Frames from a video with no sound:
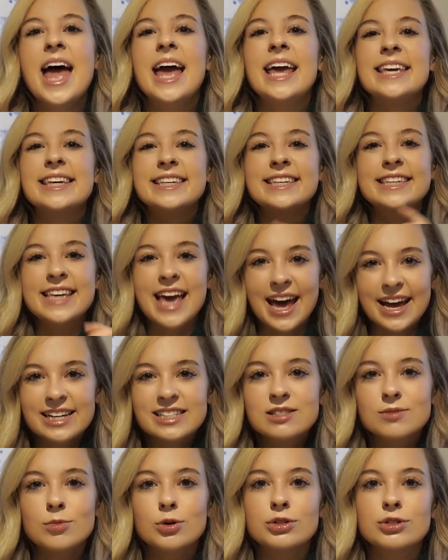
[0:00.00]

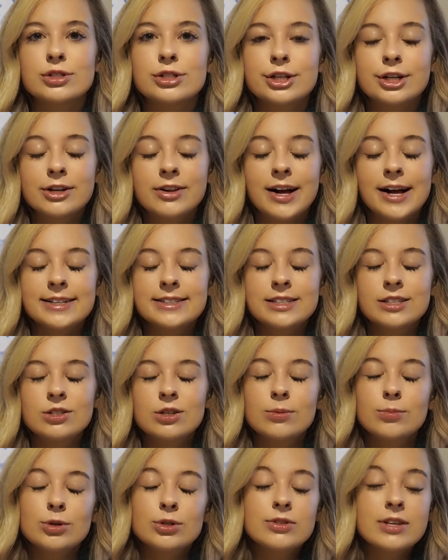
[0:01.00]
Yes, most of your classes
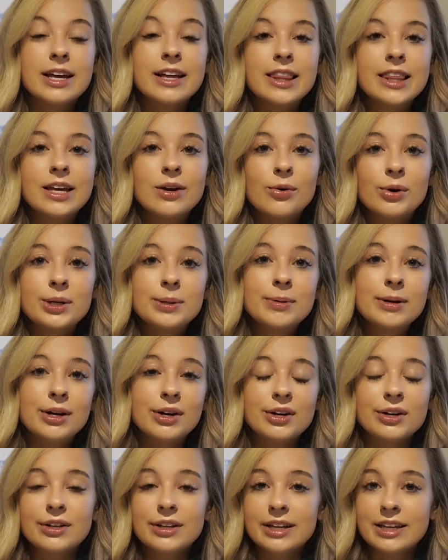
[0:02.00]
are most likely going to be
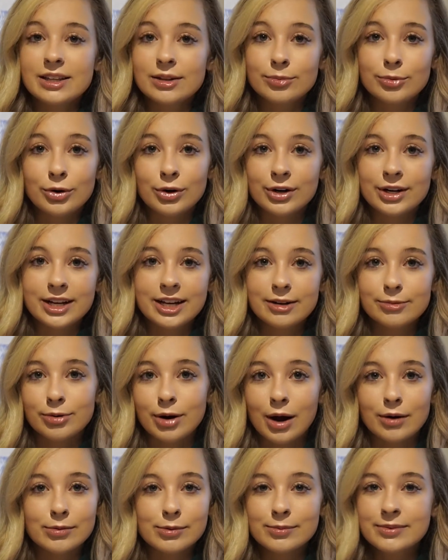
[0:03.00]
early in the morning,
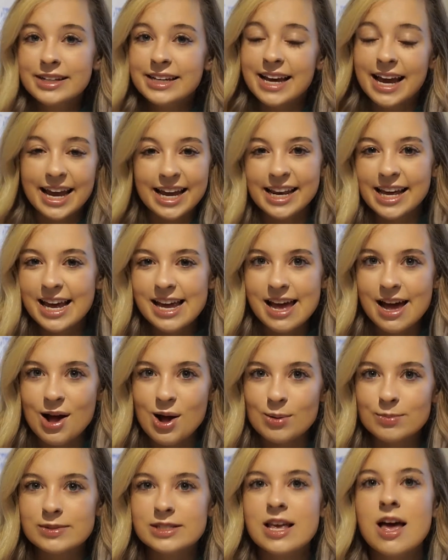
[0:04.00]
probably 8
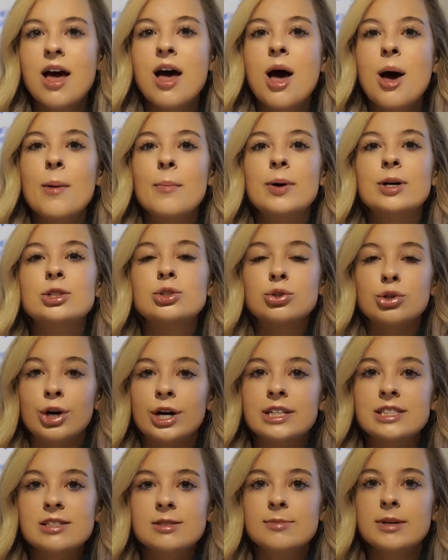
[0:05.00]
a.m.s, but
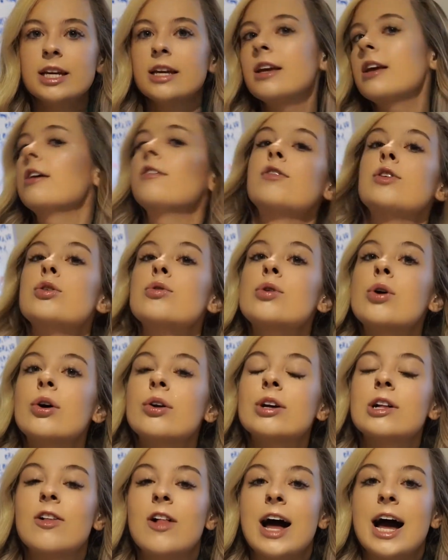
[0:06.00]
trust me, if you go
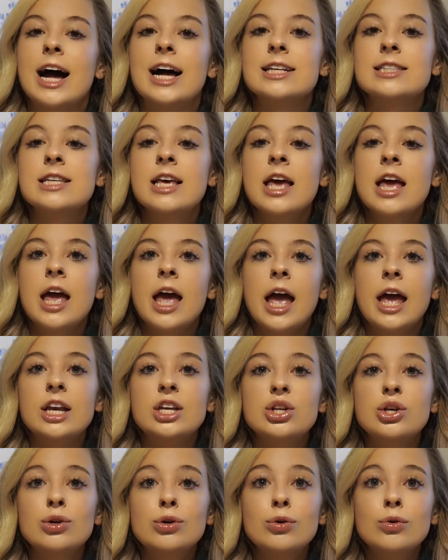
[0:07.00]
to class
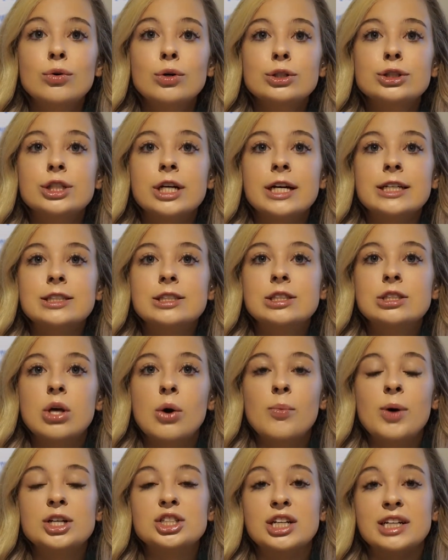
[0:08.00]
and you just so
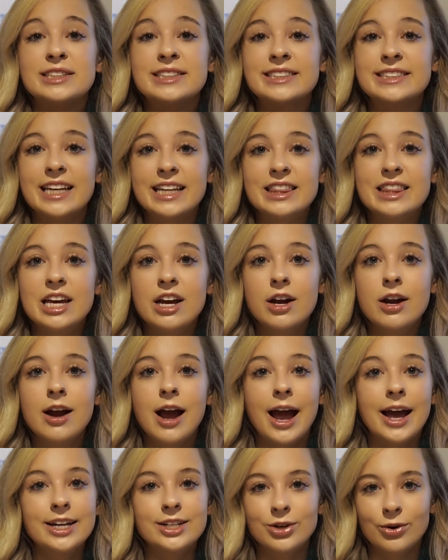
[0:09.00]
much as sit
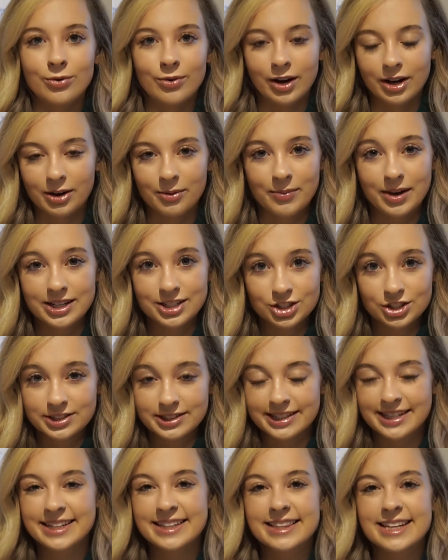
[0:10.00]
there, I don't recommend just
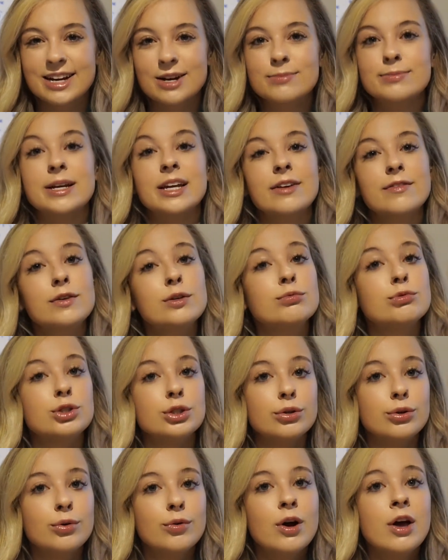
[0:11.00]
sitting there, but if you
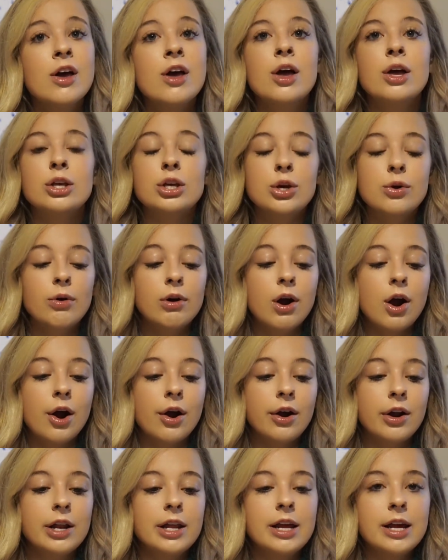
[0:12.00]
do, you are
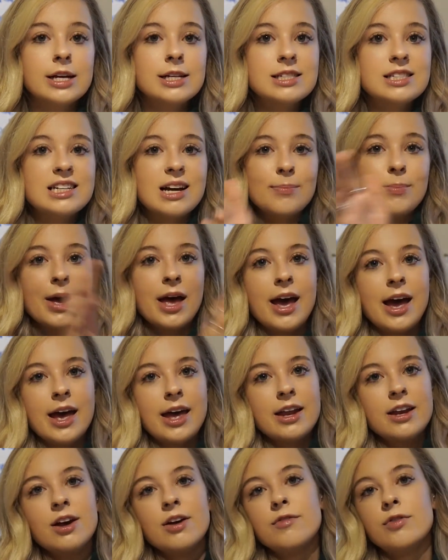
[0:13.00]
already a step
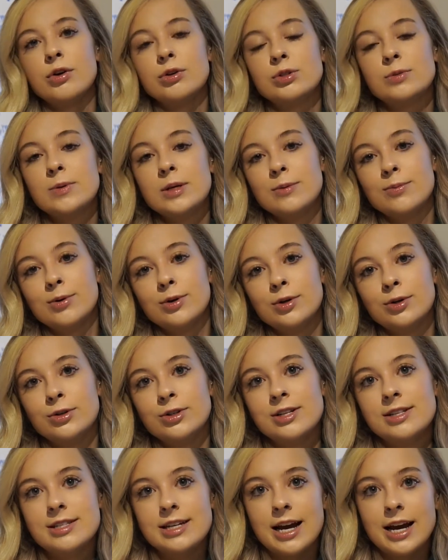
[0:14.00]
ahead of those people who
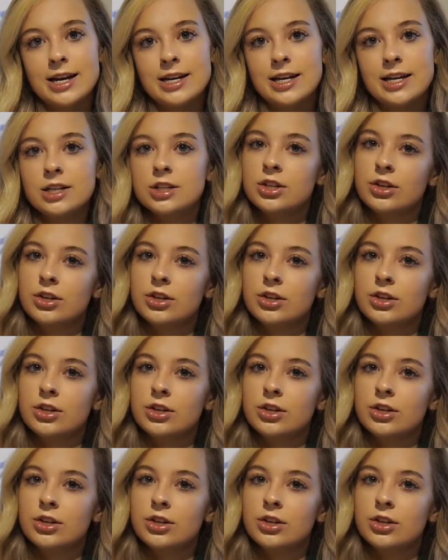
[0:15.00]
decided,